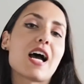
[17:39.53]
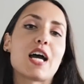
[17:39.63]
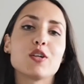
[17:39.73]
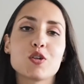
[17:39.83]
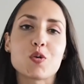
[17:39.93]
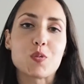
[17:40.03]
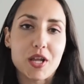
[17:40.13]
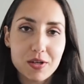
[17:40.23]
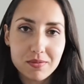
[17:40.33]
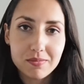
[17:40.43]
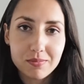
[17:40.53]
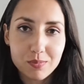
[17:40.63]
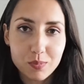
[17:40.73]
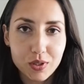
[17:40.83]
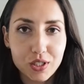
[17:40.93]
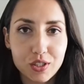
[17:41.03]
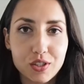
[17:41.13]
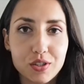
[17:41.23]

I don't know when, but it's